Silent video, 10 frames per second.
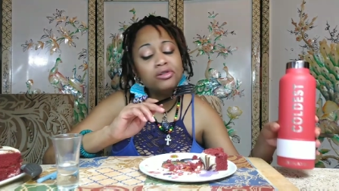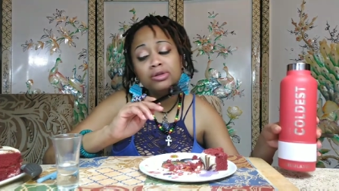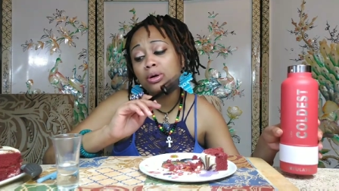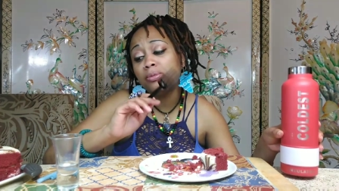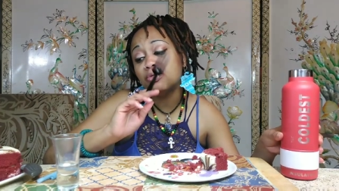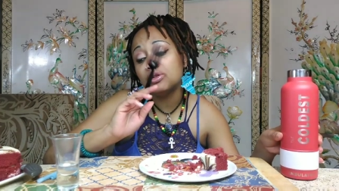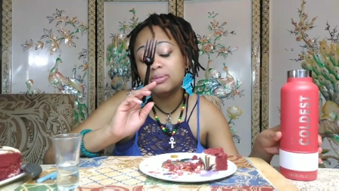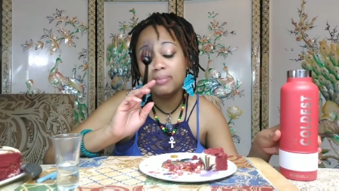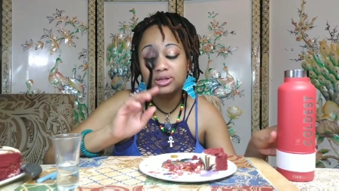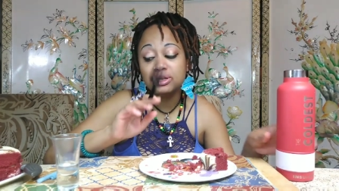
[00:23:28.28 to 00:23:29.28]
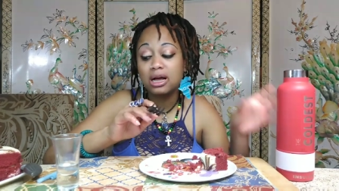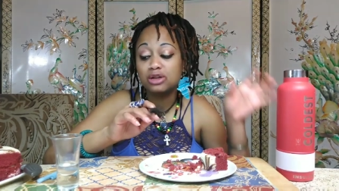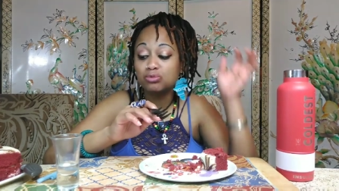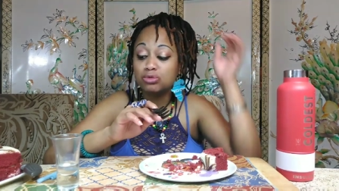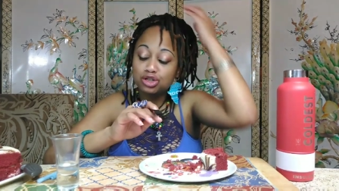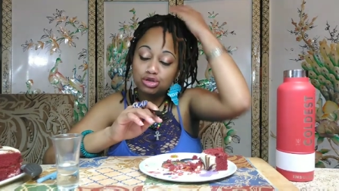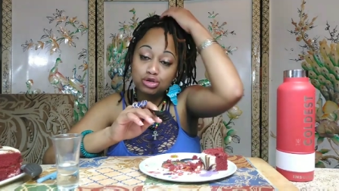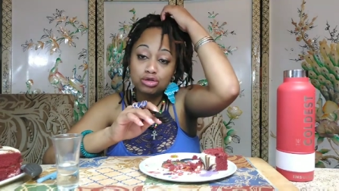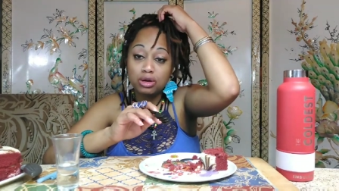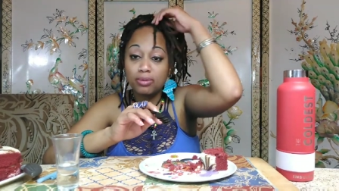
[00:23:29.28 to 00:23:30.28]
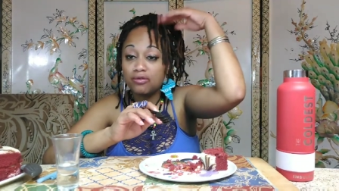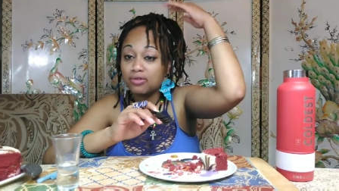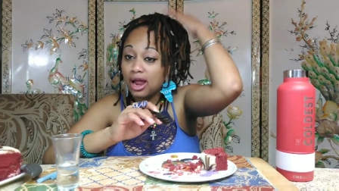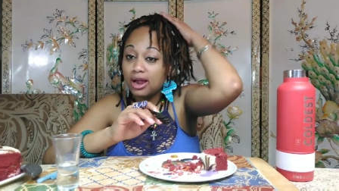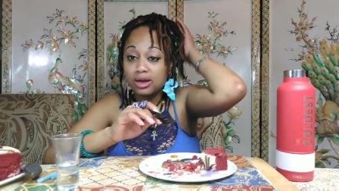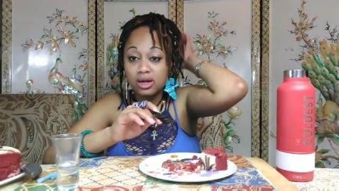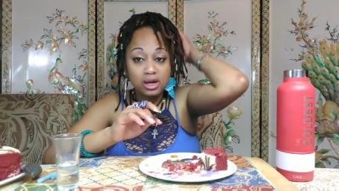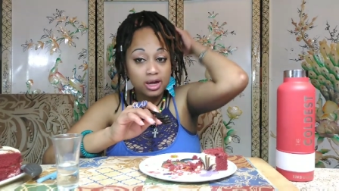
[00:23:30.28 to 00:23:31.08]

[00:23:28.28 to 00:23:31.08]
So the birthday is about to announce, what did you do on your birthday?